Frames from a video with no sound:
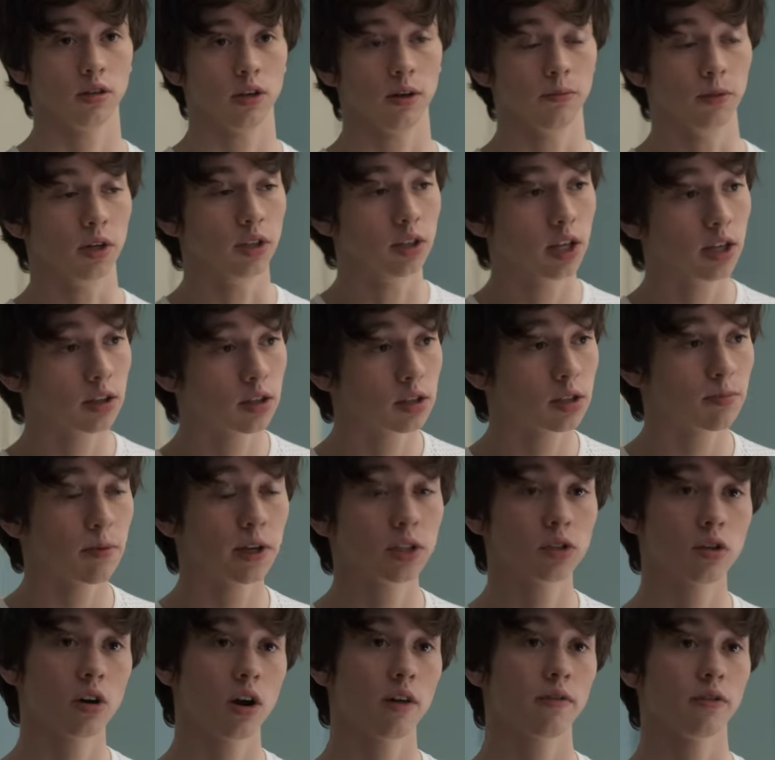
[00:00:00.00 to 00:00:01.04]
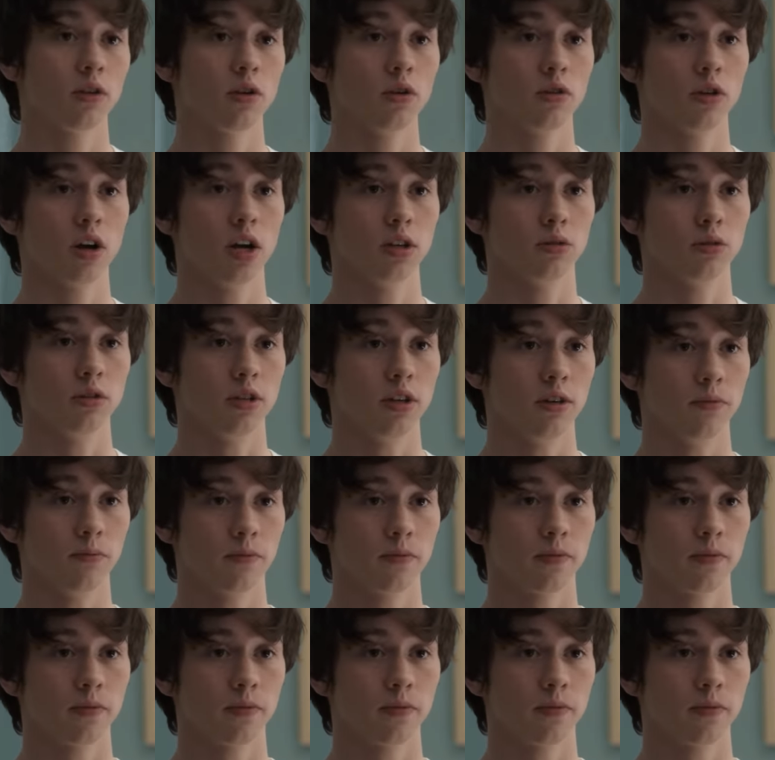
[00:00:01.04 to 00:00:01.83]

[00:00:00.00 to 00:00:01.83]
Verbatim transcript: I'm gonna take the semester off and go crash with him.